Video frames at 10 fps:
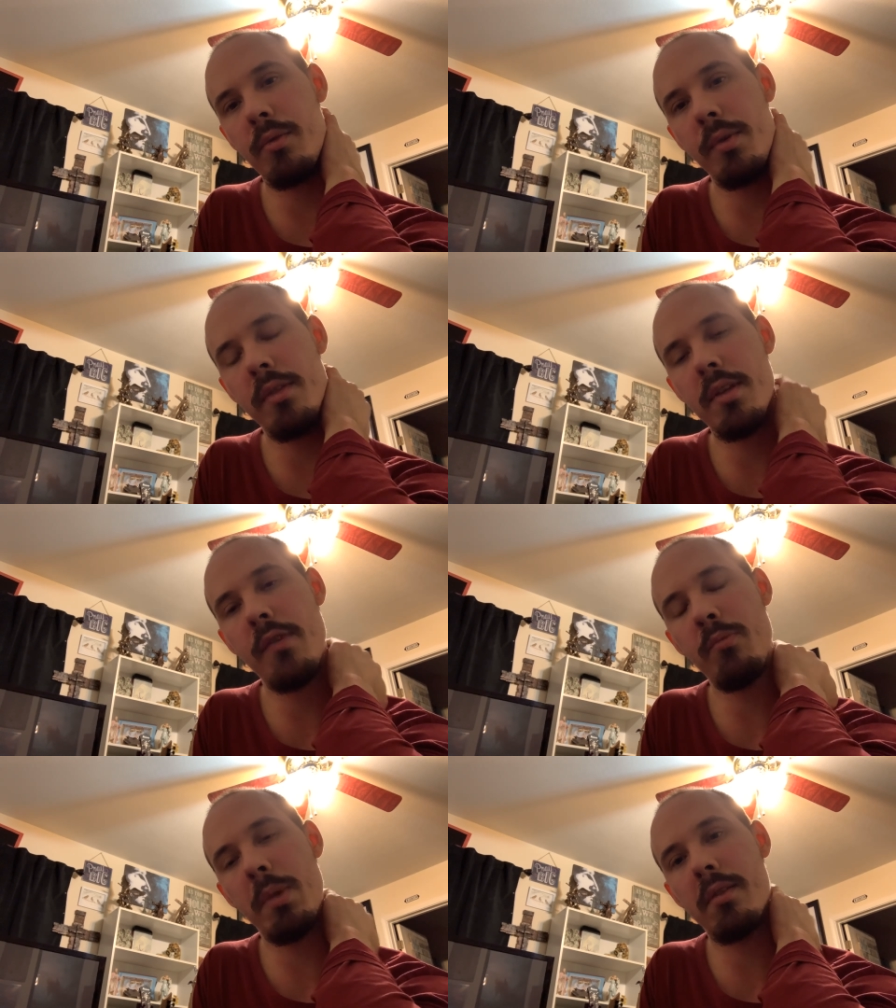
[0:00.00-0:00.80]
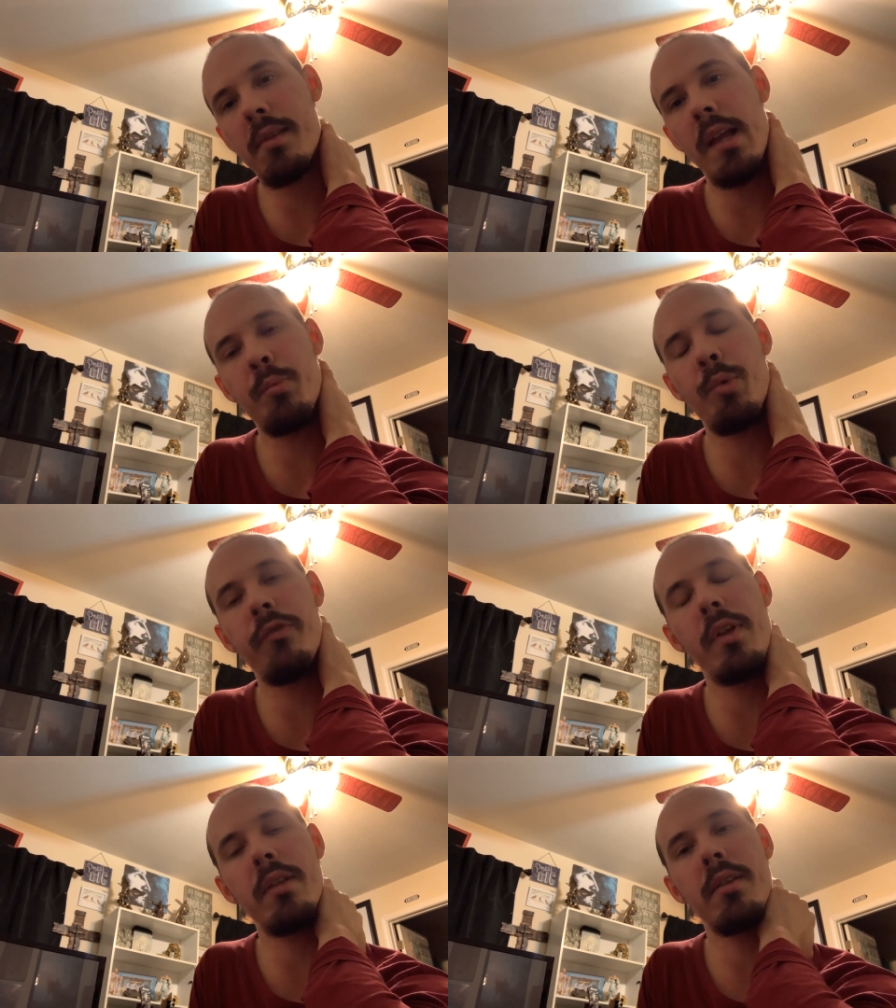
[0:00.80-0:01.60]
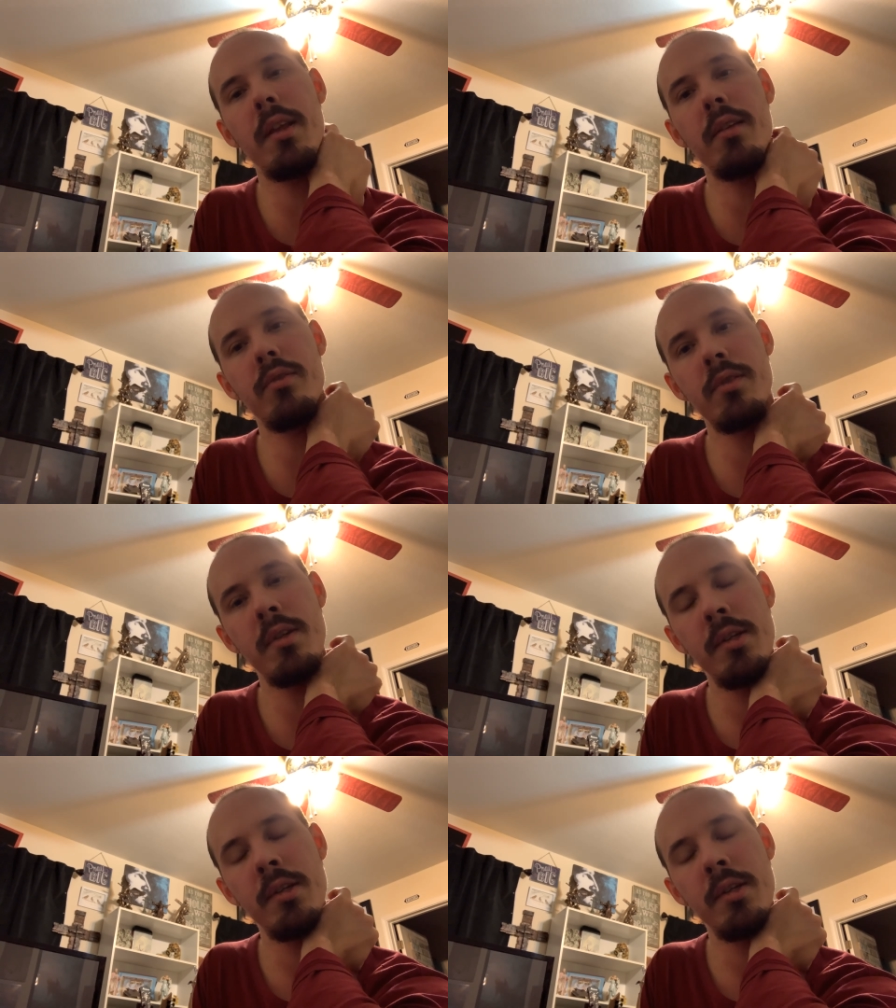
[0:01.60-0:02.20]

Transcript: So he's given me these kind of prophetic things.